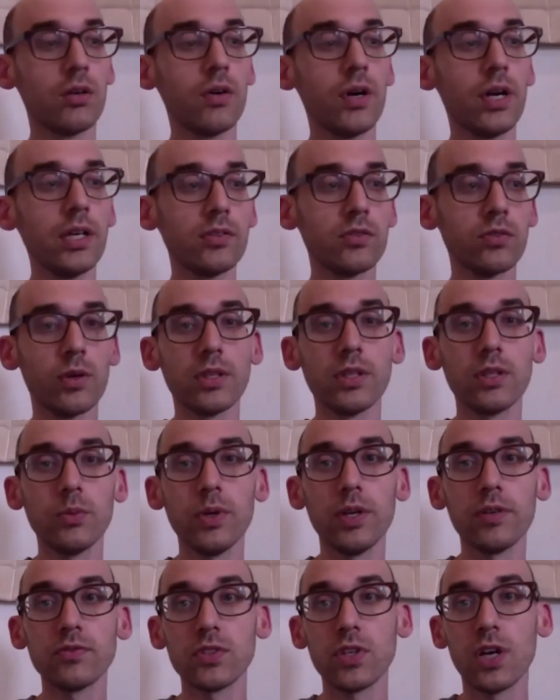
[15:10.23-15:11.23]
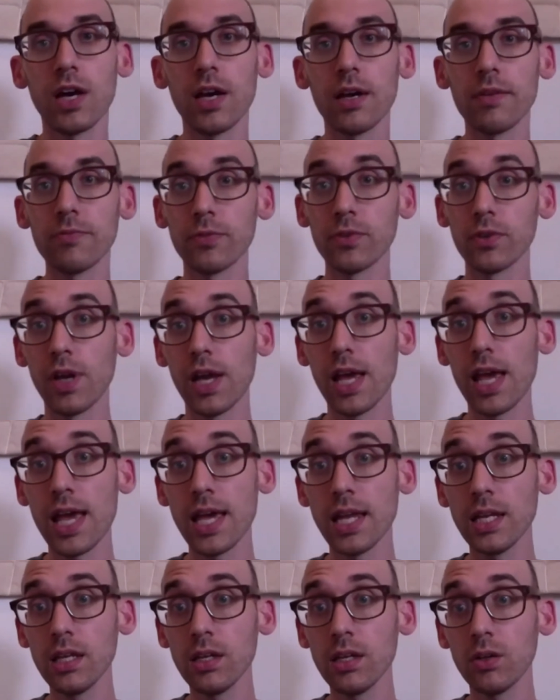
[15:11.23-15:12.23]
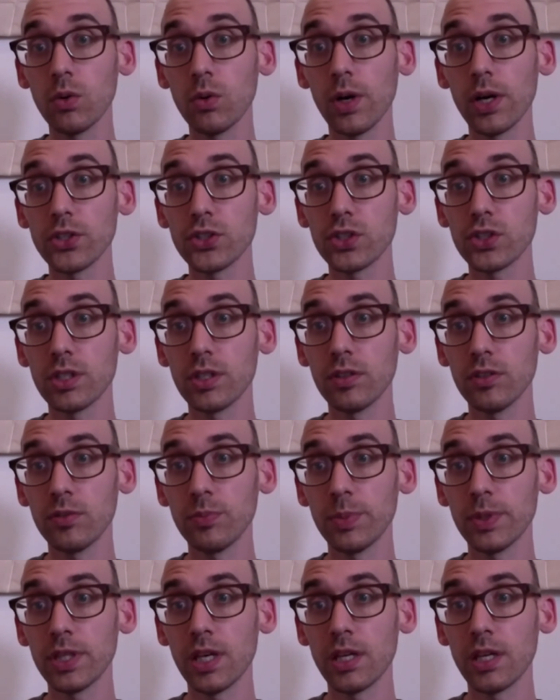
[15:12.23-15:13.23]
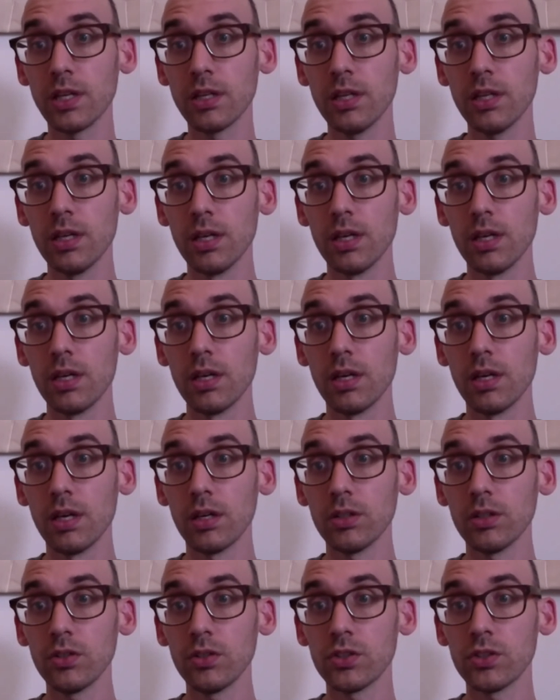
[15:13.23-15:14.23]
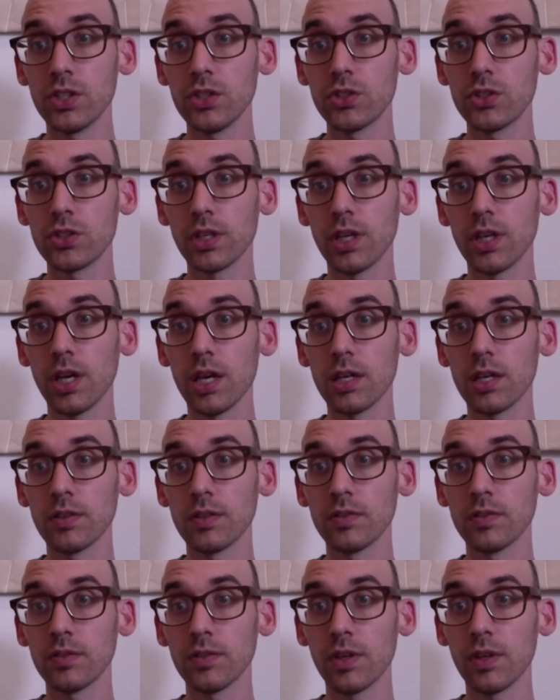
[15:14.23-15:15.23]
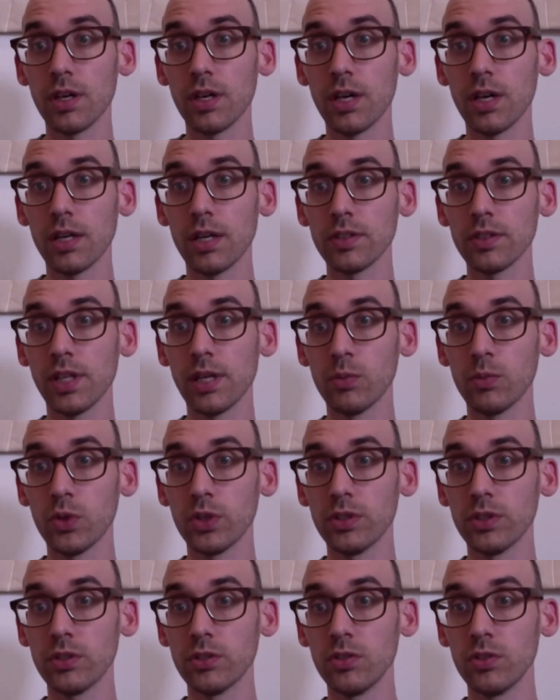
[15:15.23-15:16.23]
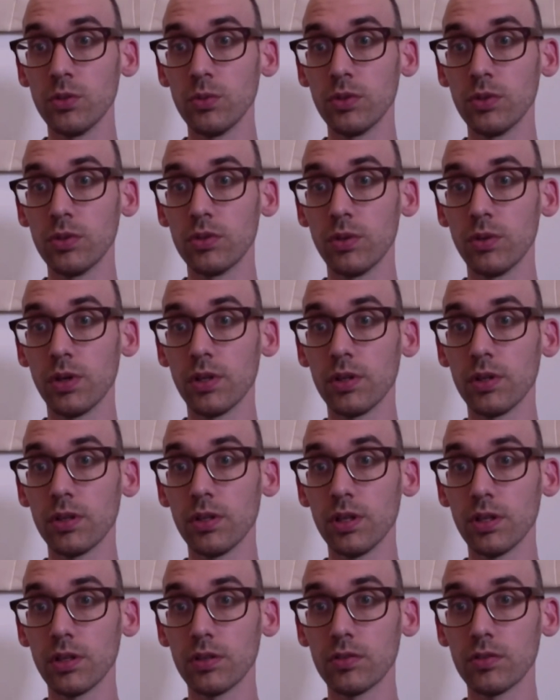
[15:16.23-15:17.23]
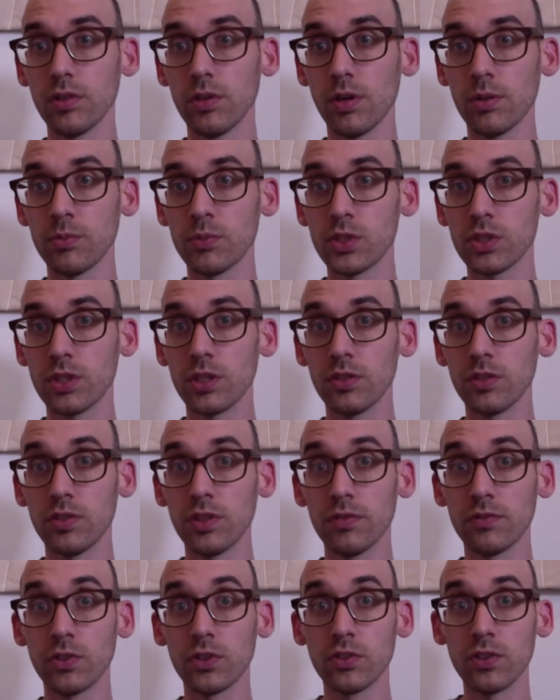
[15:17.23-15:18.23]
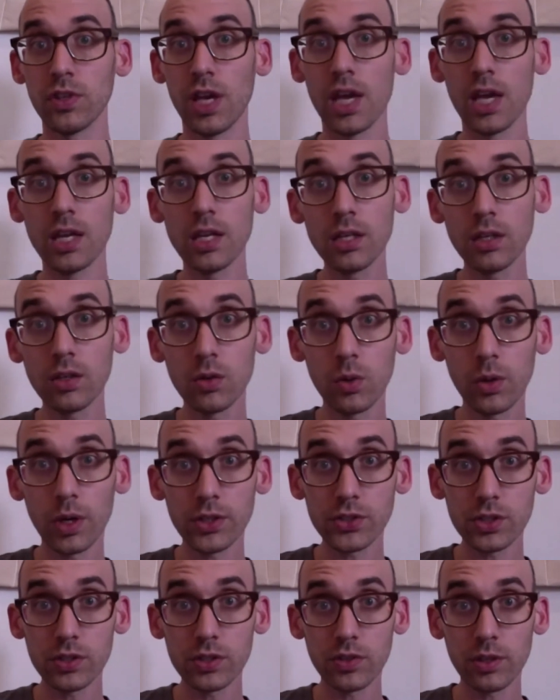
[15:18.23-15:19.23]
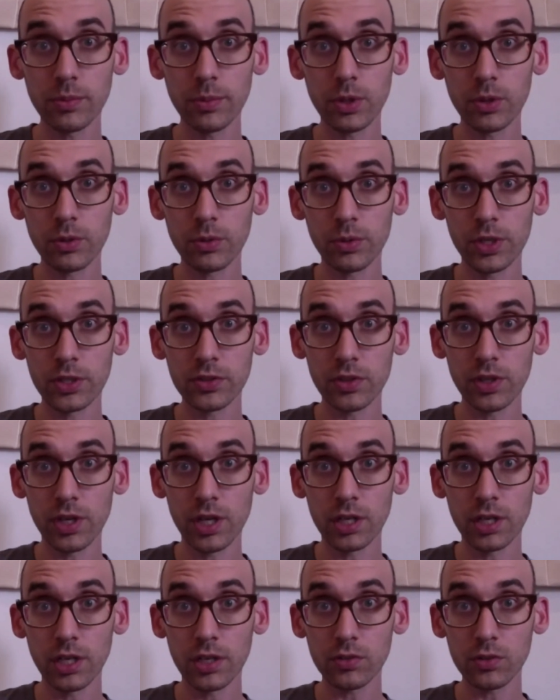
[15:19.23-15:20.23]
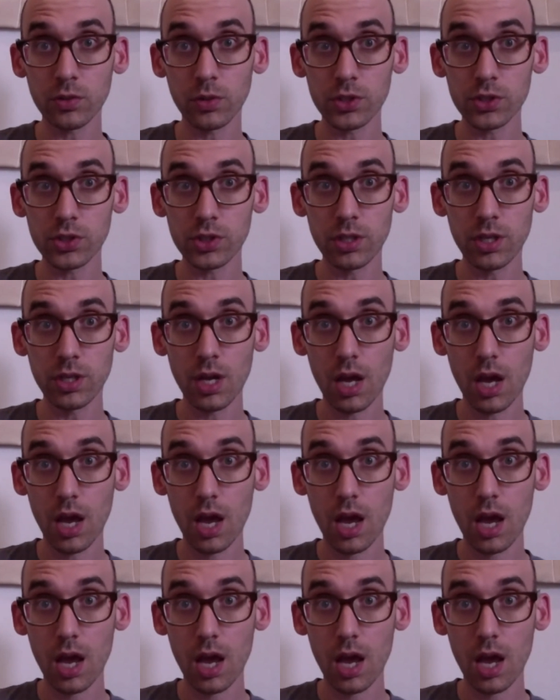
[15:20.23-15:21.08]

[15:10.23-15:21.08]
All right, so I think we have time for any questions, but then your teacher Kay has a lot more to do with you, I think. So I'm just gonna see if there's any questions. Anybody want to raise their hand, ask a question?